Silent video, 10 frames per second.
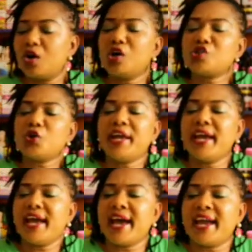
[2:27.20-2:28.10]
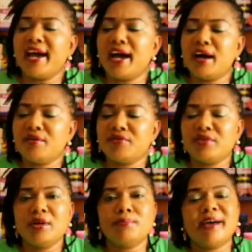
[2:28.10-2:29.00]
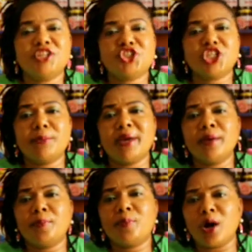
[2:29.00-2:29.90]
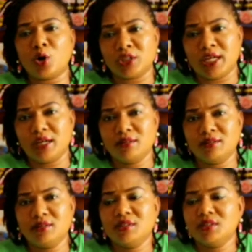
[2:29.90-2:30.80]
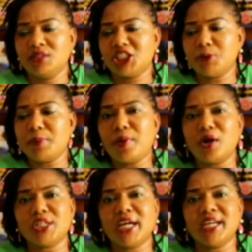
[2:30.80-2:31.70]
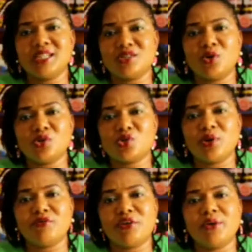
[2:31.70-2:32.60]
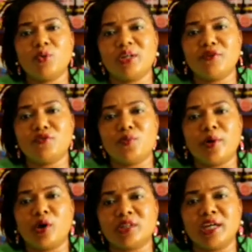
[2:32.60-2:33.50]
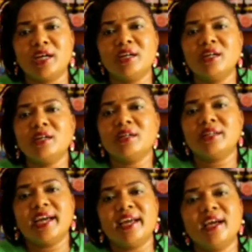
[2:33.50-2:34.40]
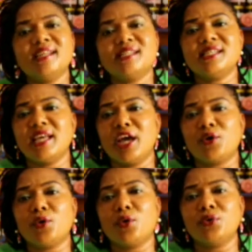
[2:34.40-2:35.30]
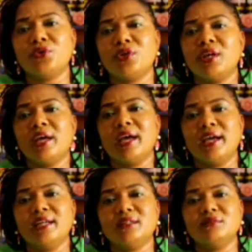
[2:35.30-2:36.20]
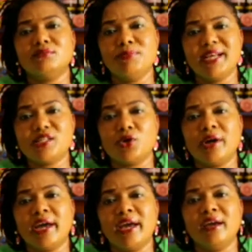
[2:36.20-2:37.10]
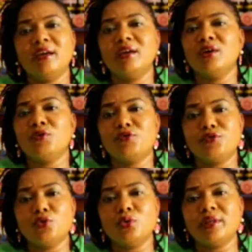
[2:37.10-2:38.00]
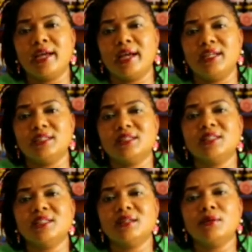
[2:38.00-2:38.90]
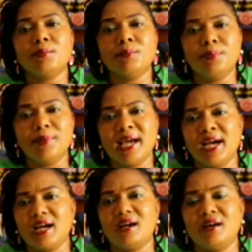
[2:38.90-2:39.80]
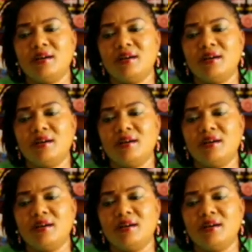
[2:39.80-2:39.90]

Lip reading: Also here I have my Shea Butter powder. Shea Butter powder is also a very wonderful powder that enhances hair growth and makes your hair full and black.